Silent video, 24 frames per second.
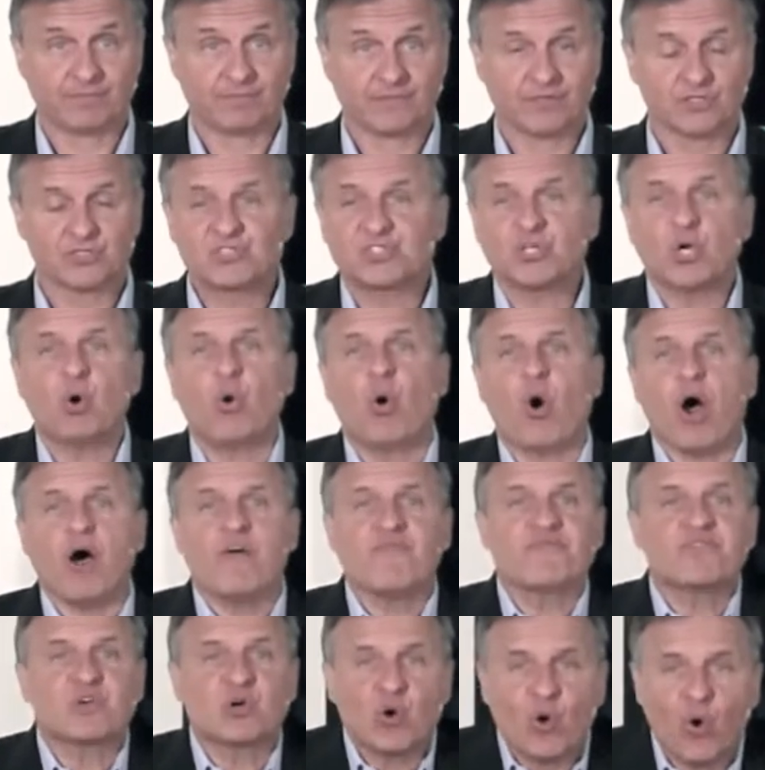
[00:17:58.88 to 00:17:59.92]
So,
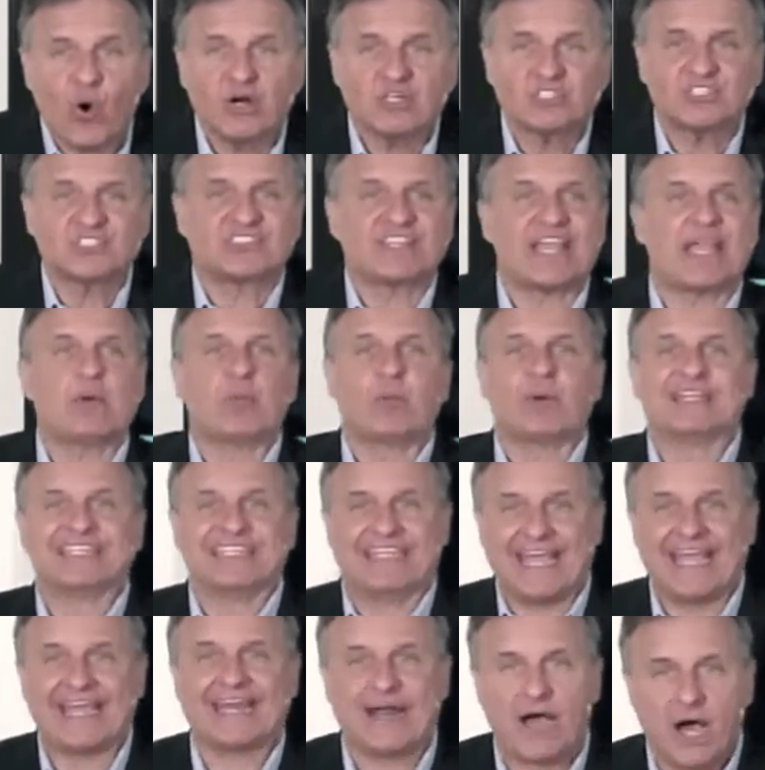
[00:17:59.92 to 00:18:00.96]
of course, they would
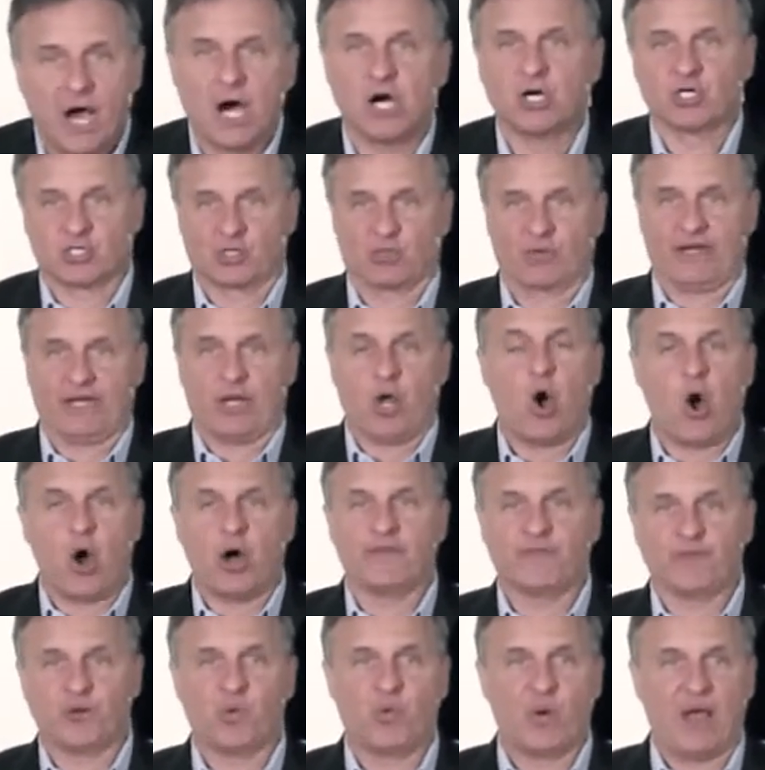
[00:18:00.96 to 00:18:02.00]
get hungry
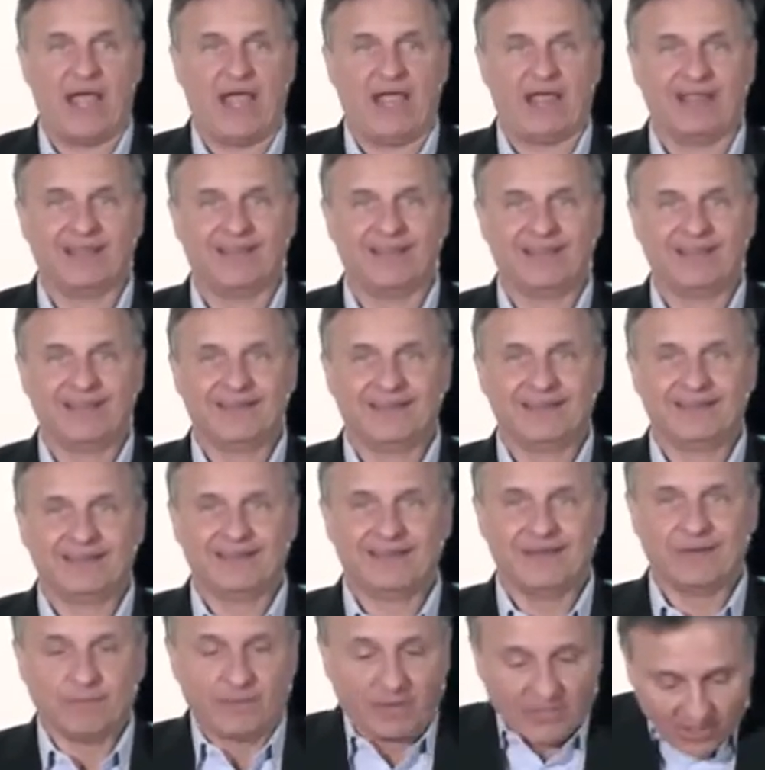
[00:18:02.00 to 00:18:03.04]
on the way.
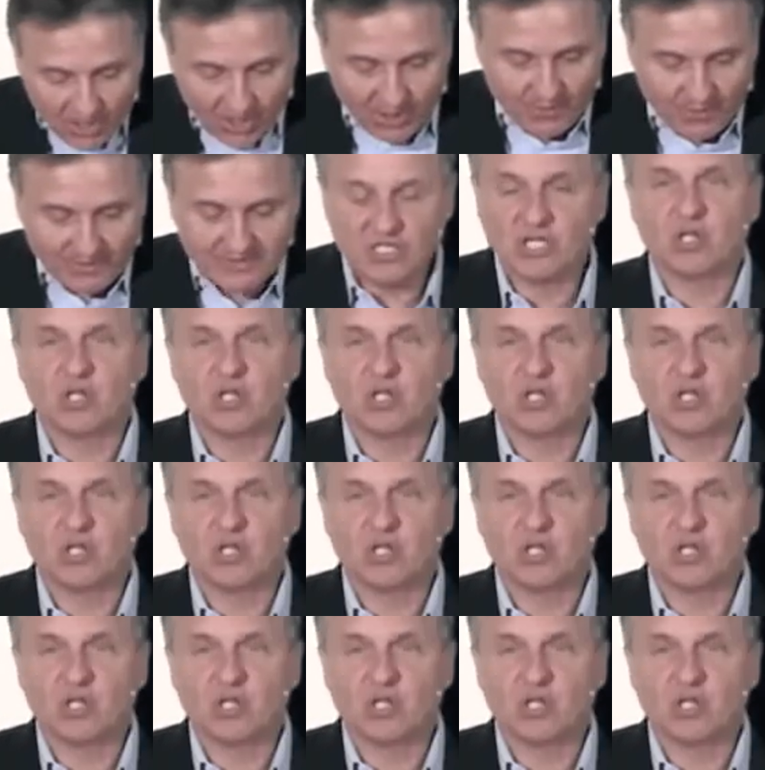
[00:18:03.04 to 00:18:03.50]
But look what the